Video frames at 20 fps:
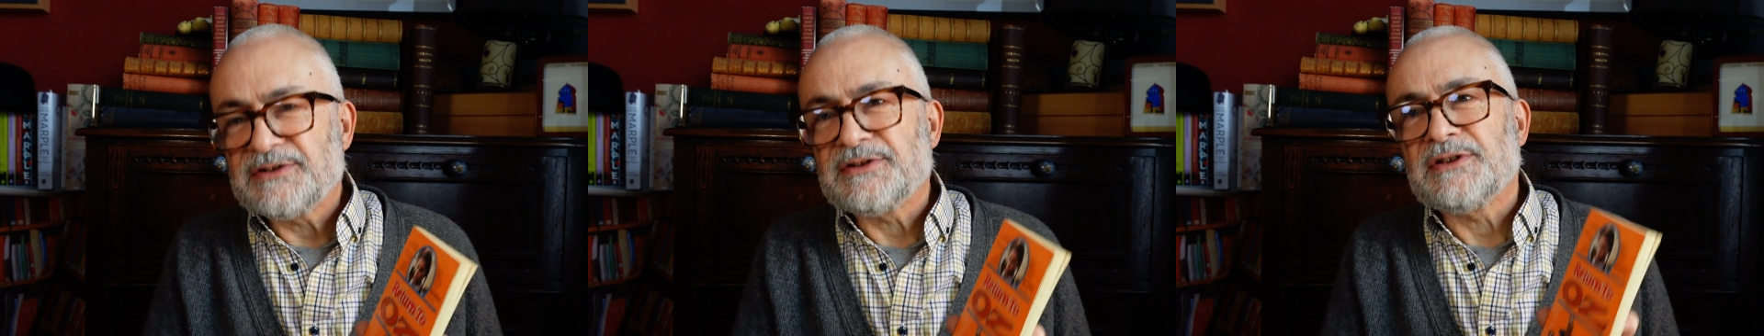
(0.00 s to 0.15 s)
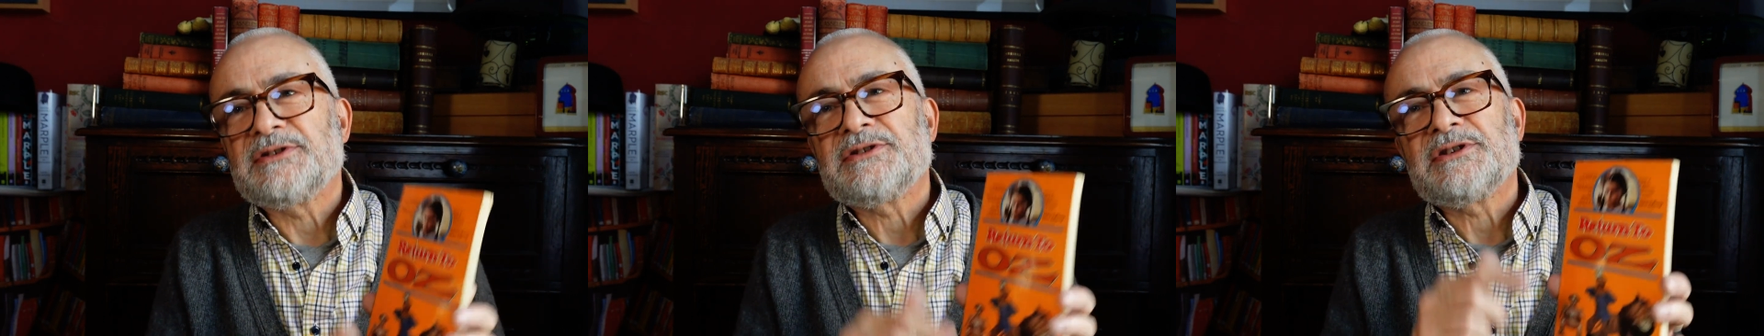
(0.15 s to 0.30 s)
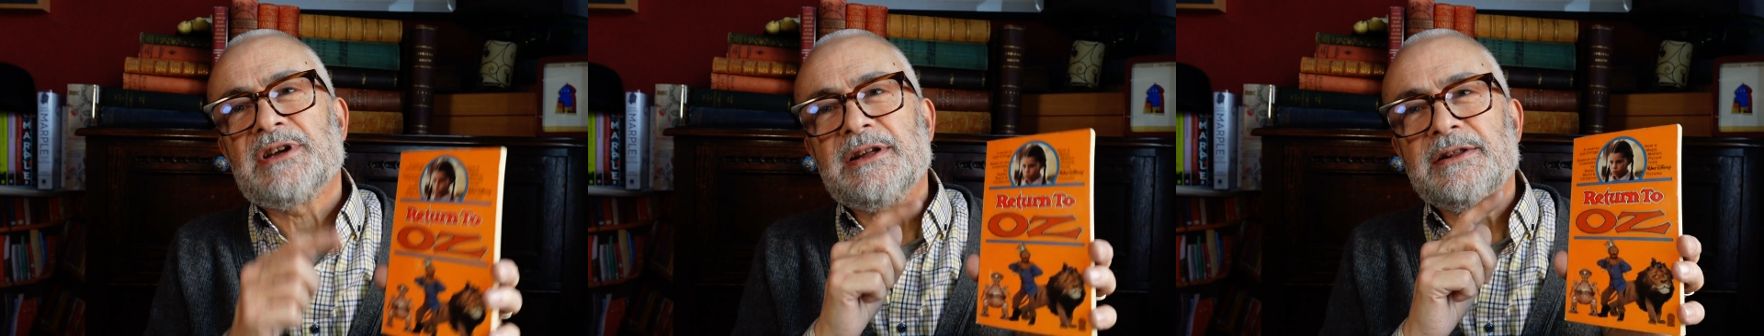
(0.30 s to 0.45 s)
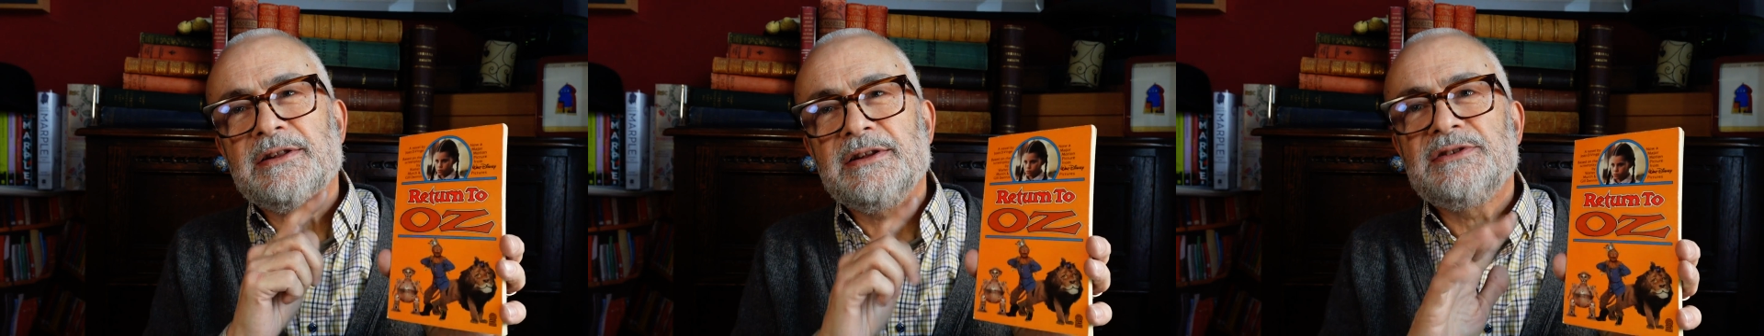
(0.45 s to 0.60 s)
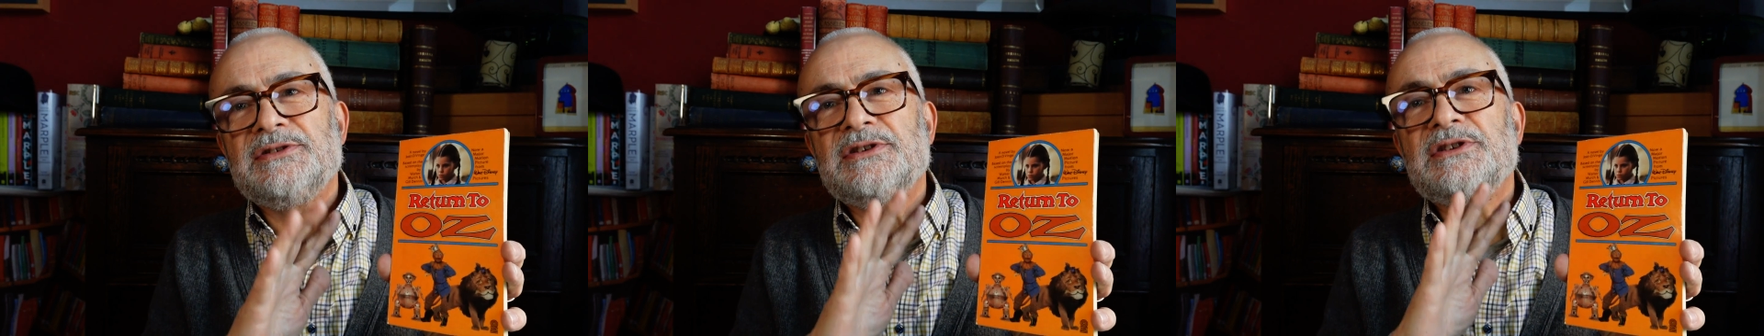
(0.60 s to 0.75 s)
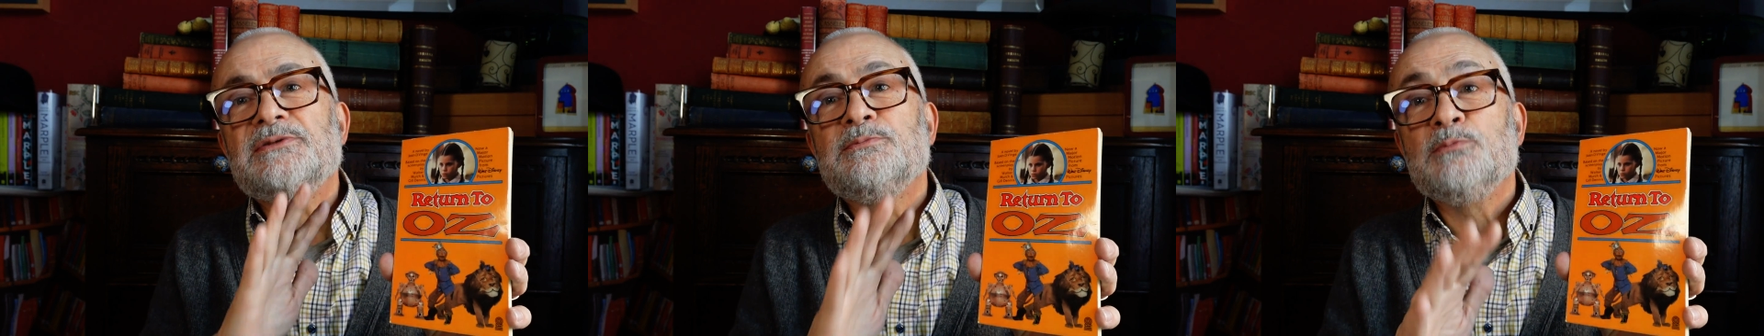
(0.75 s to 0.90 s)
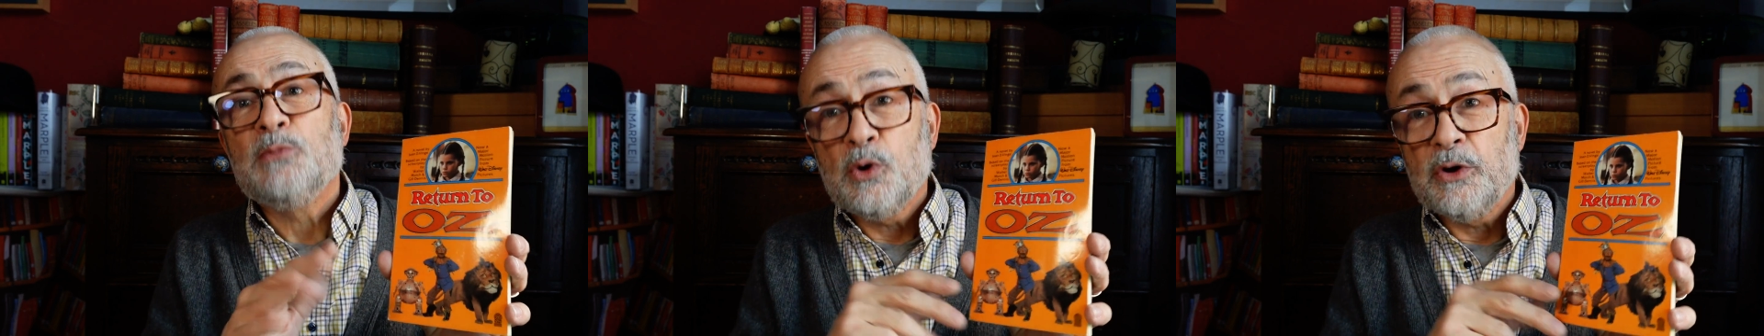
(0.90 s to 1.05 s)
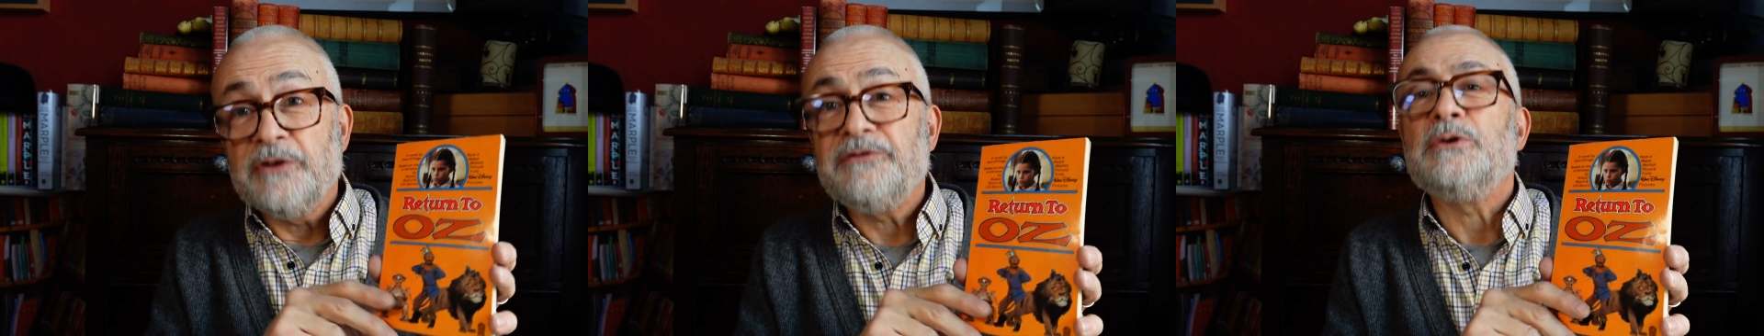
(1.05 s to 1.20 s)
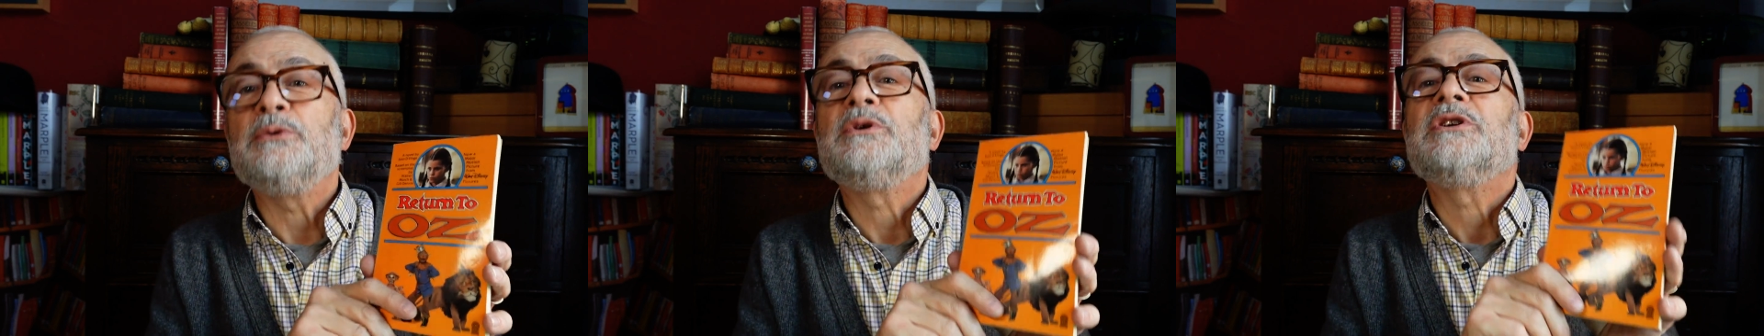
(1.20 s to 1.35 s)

I'd say this is more, if you're